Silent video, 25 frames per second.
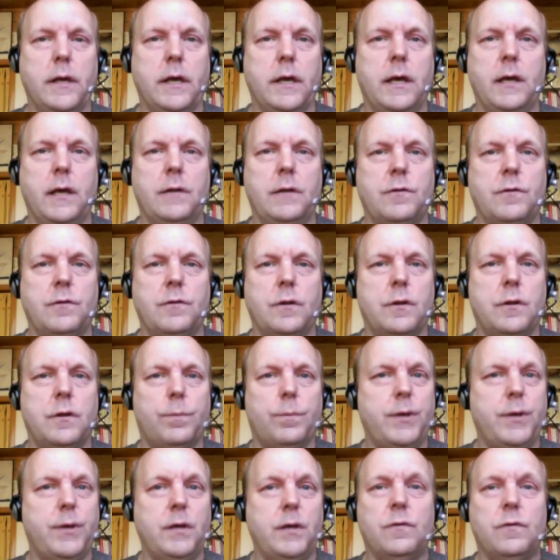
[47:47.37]
into little
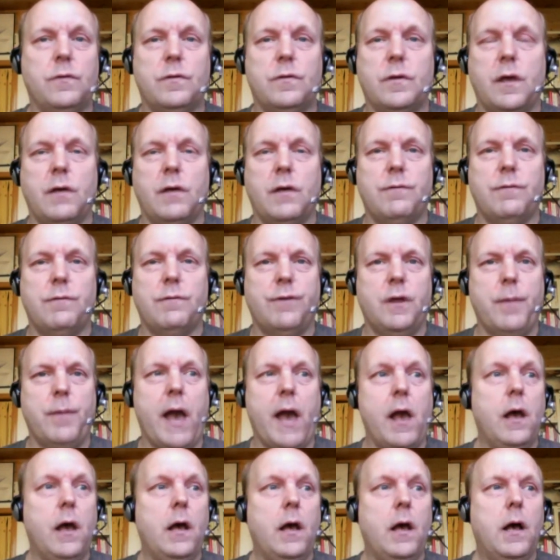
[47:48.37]
pieces and get
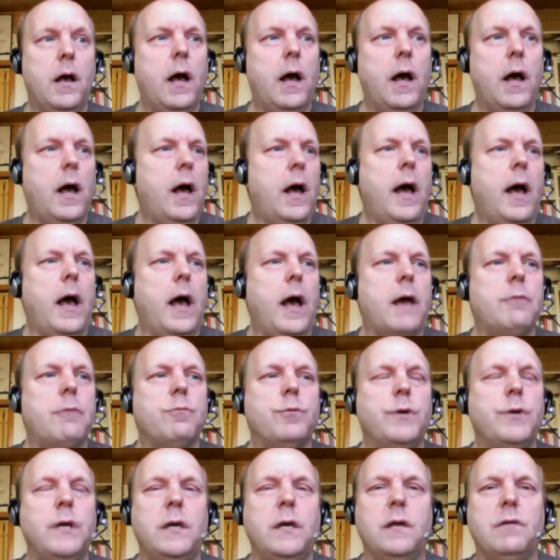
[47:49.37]
feedback? I
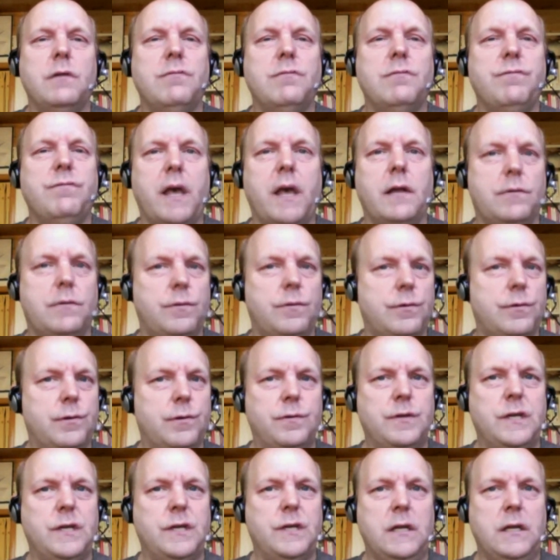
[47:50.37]
reinvent
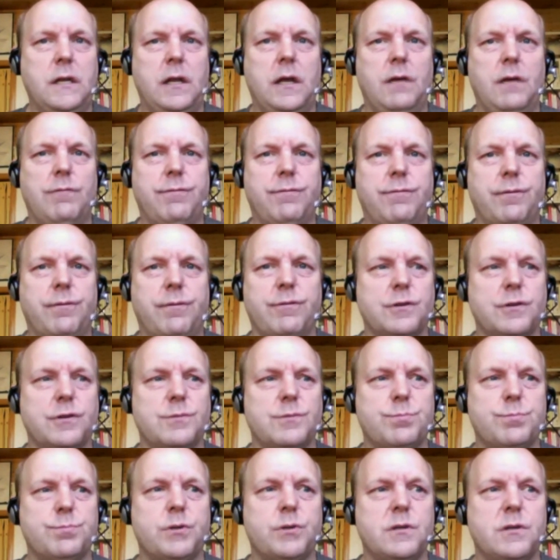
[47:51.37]
TDD from
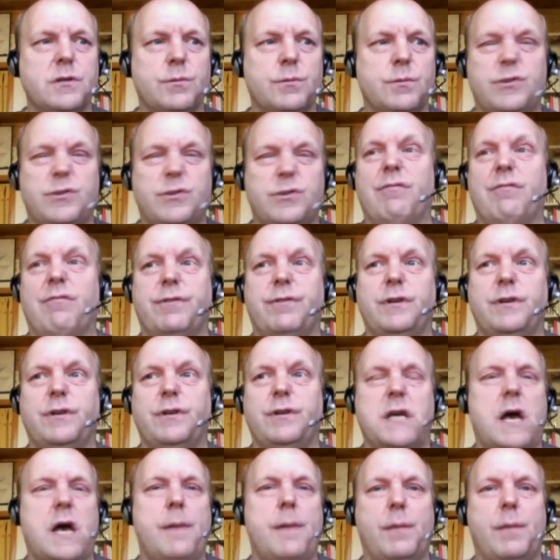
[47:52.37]
first principles every
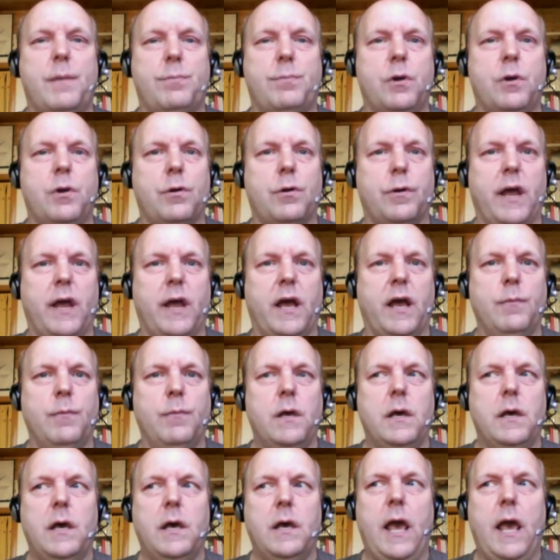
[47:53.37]
time I program,